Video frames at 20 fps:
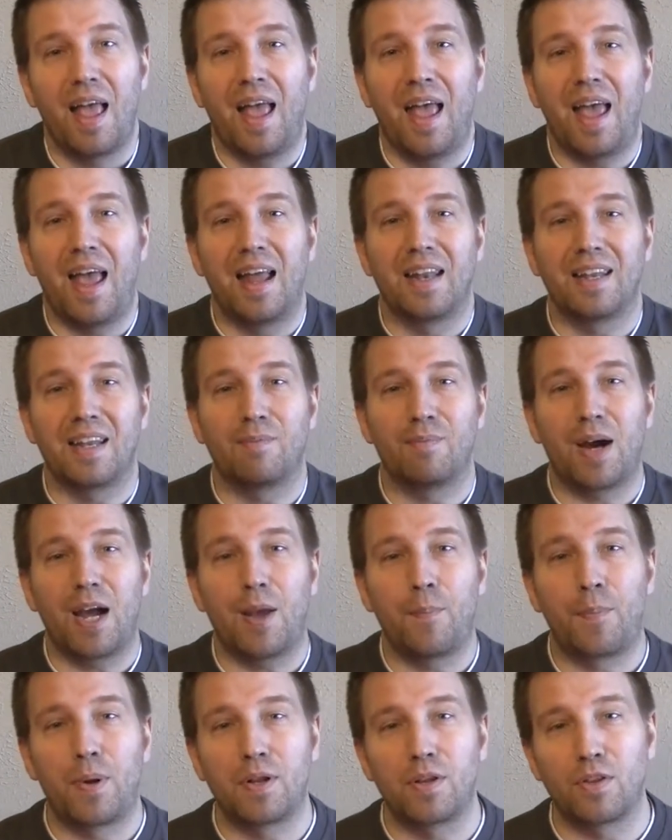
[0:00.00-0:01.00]
And in
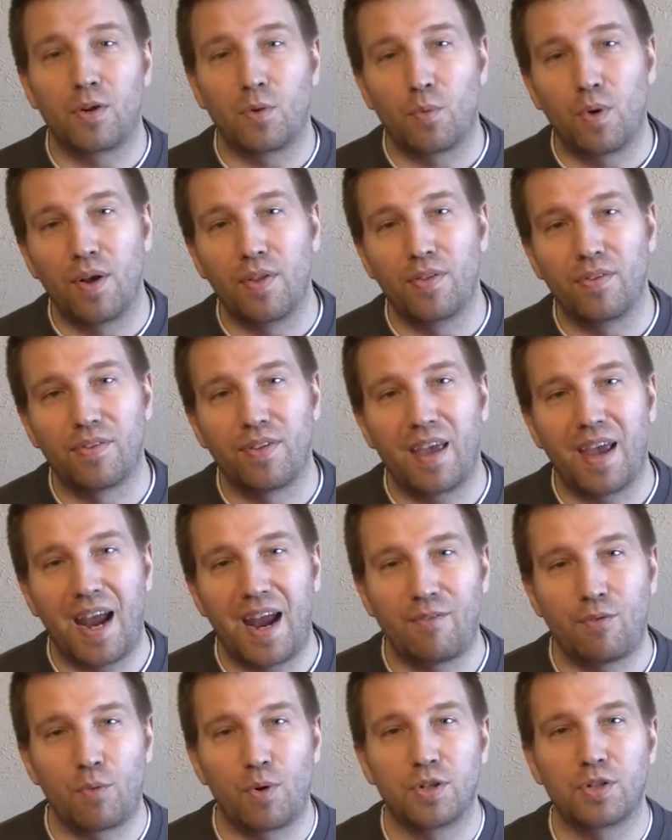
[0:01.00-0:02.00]
my opinion, they're ones
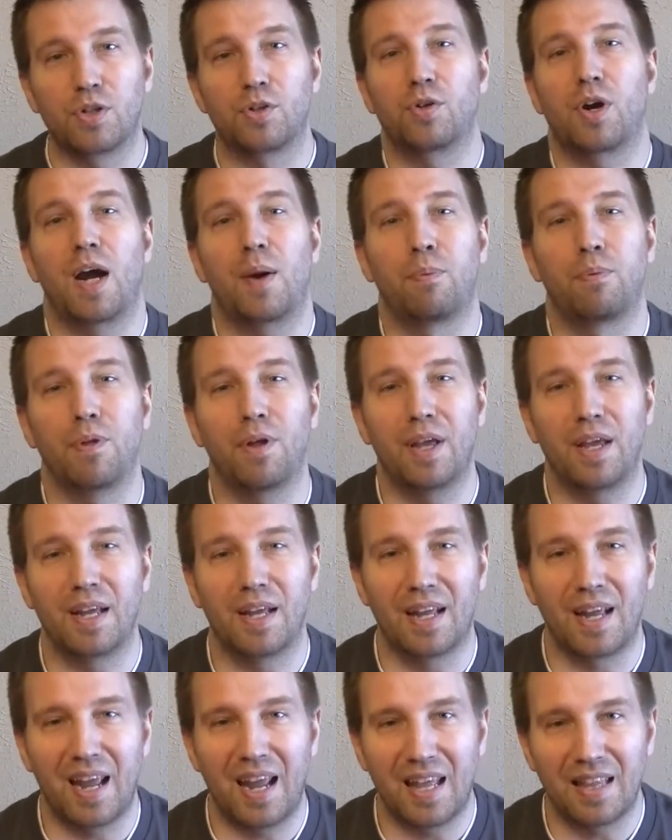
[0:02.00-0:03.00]
that everyone should try
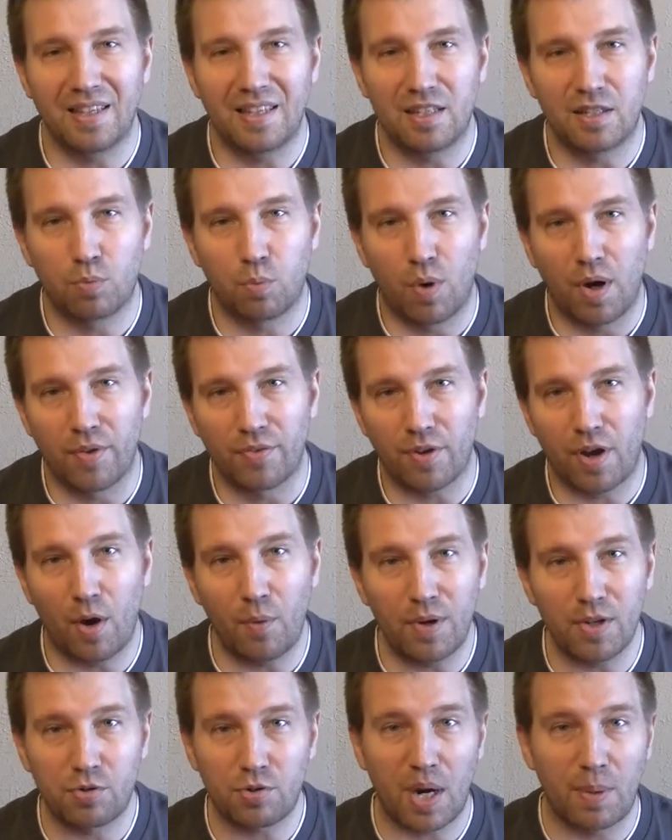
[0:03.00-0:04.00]
playing at least once.
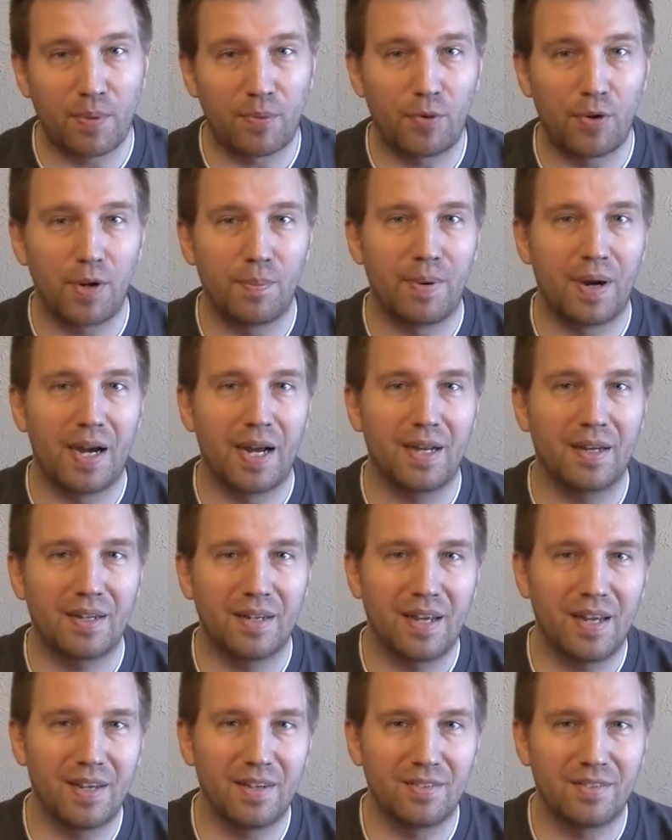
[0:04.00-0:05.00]
Always try before you buy,
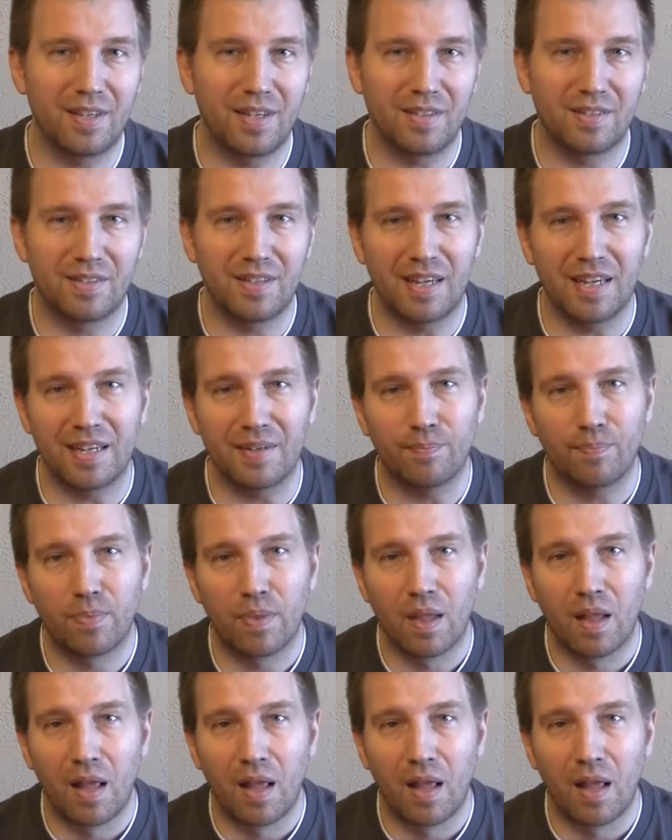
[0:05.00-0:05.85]
as they say.